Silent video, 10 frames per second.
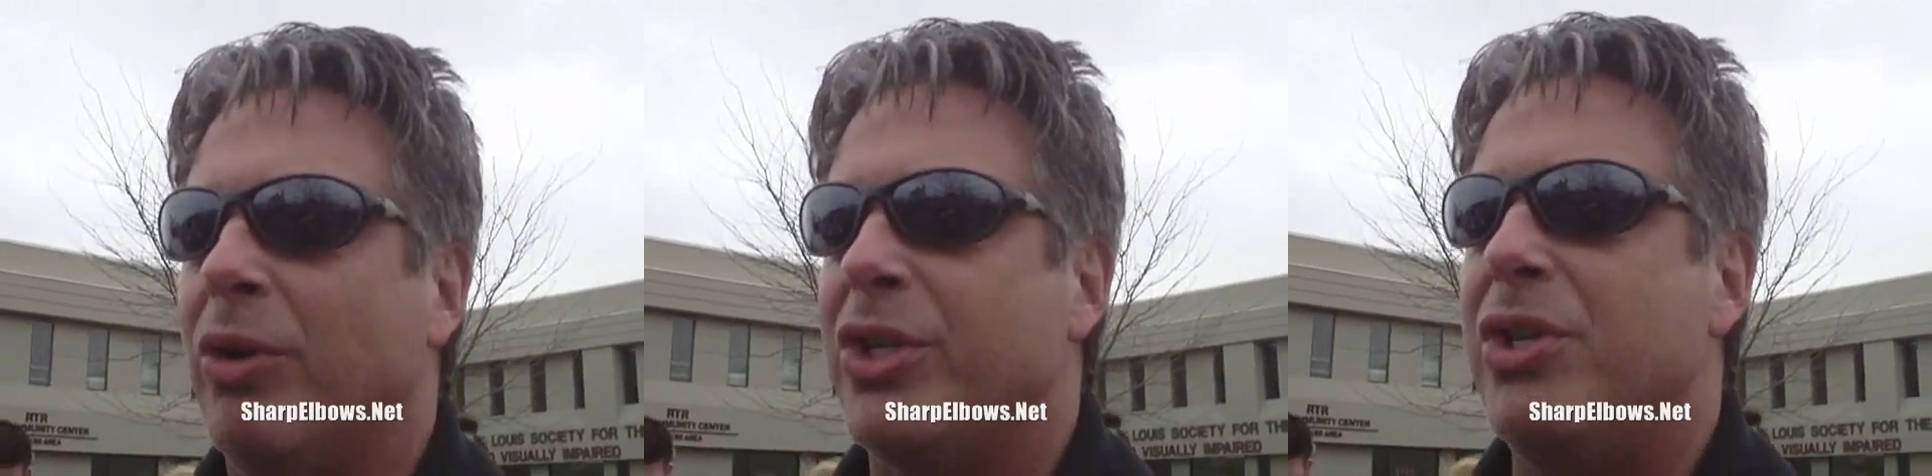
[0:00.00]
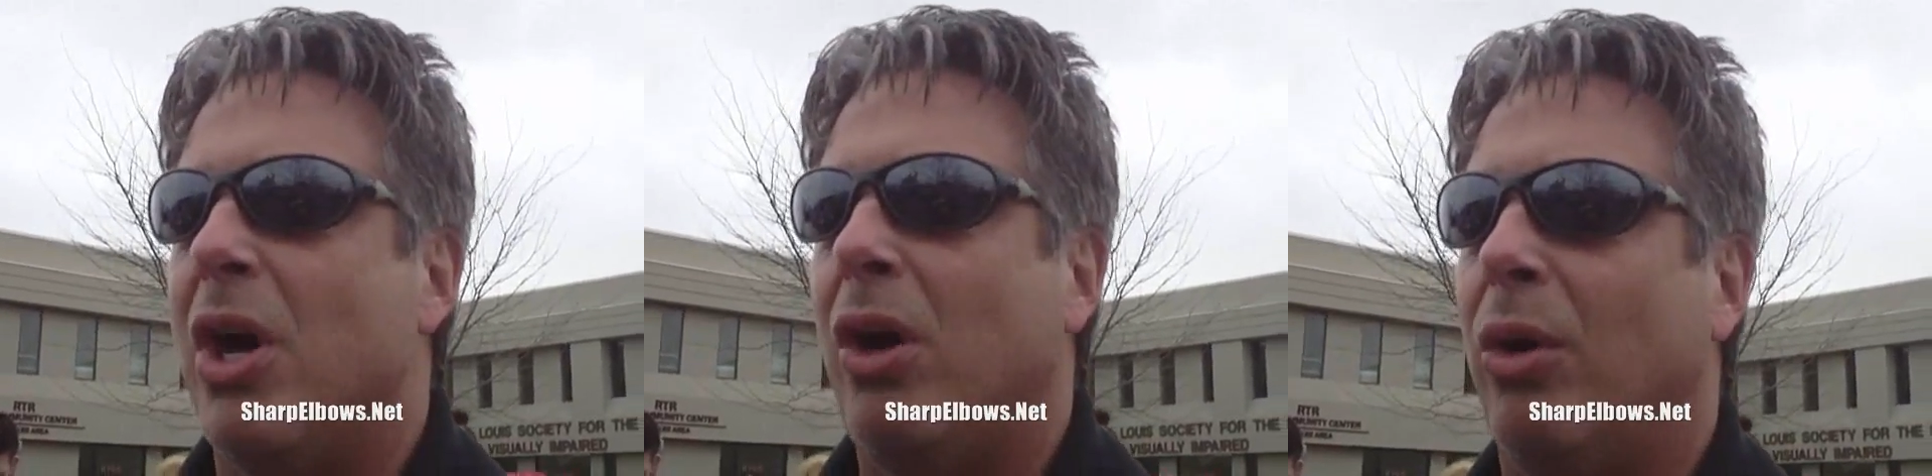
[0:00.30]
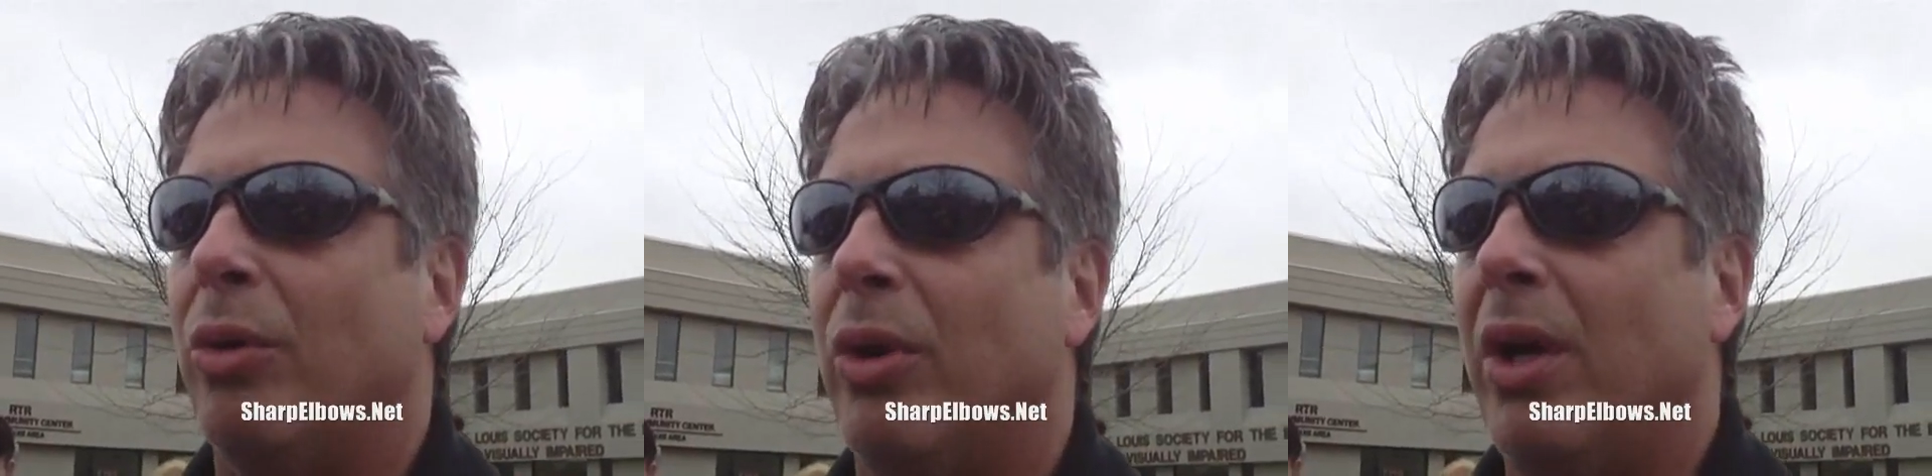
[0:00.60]
There's
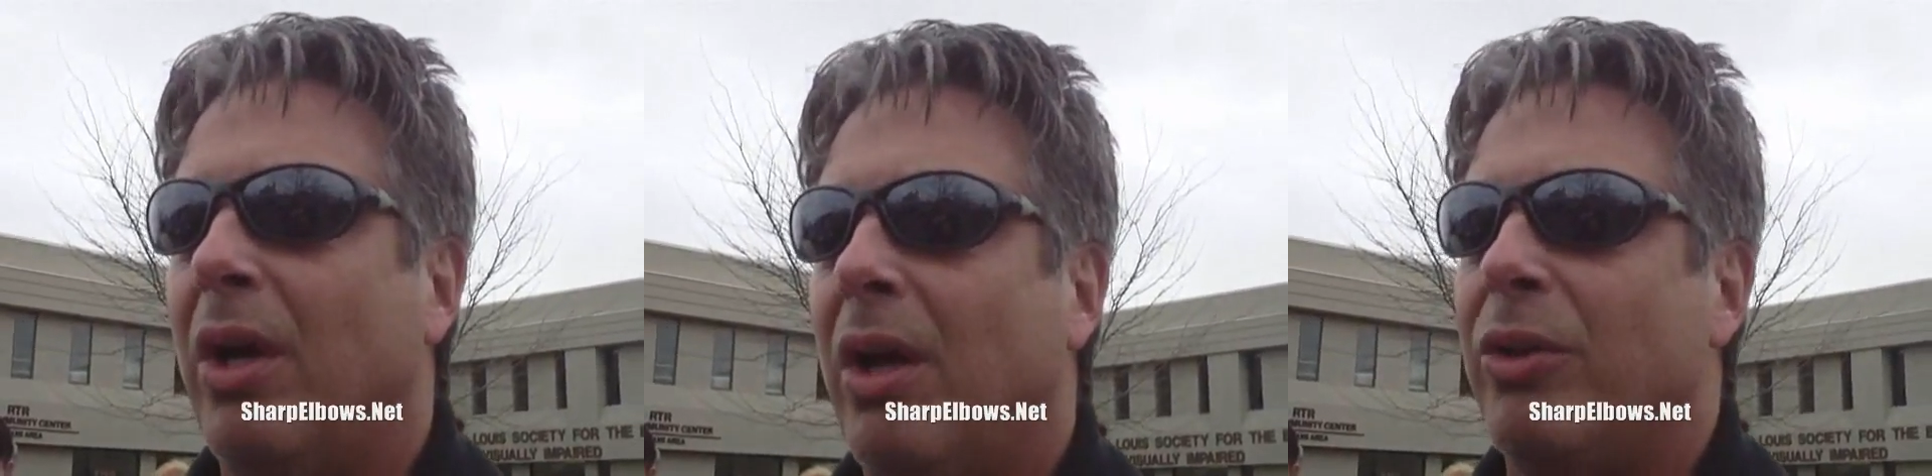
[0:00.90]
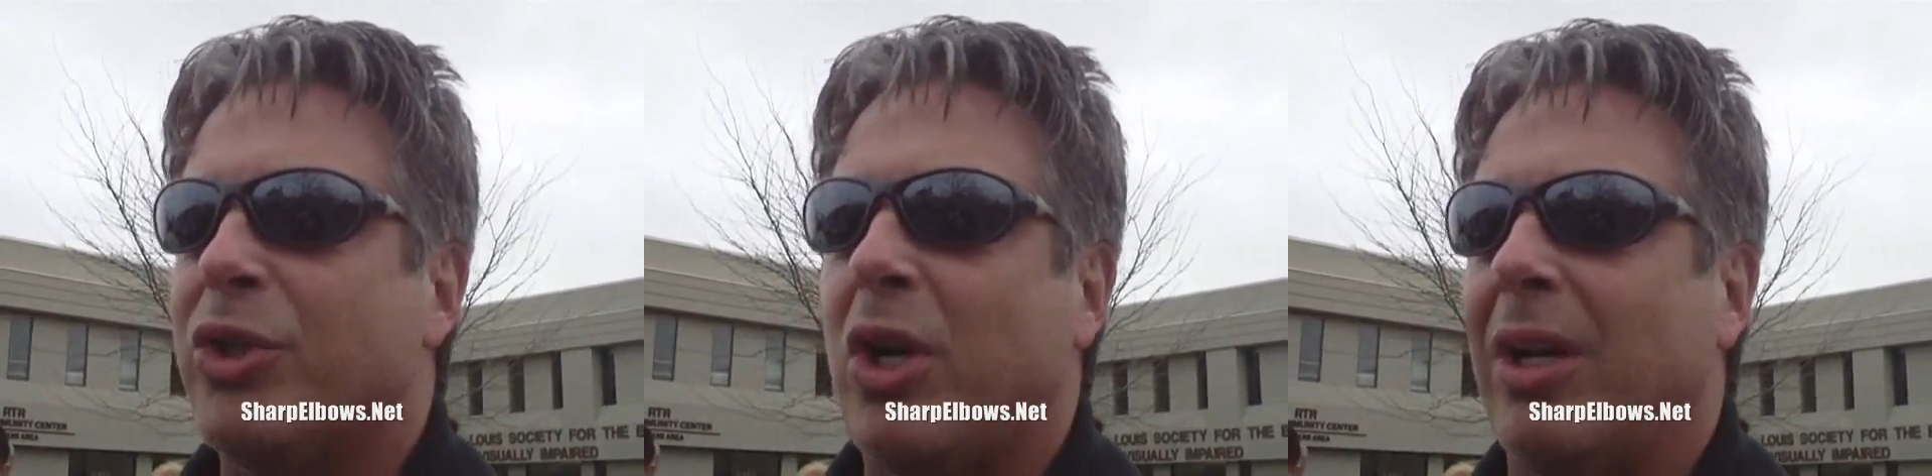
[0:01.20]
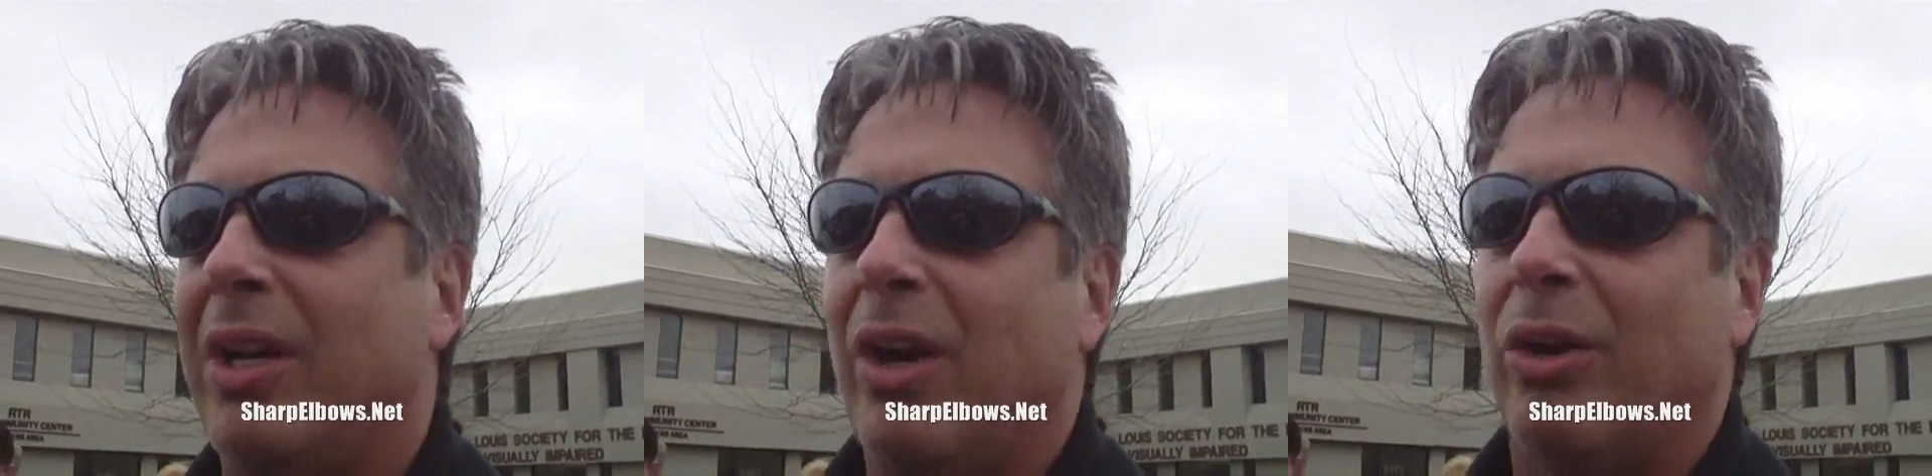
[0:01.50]
no, there's
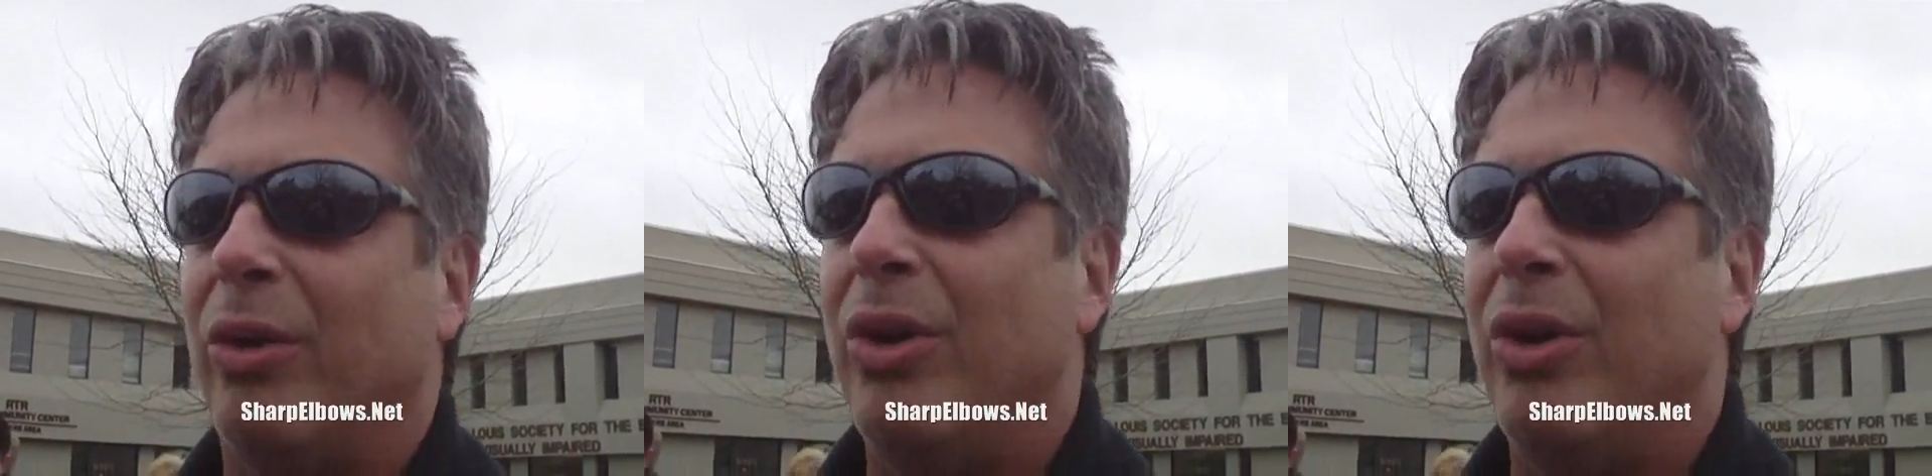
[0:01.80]
little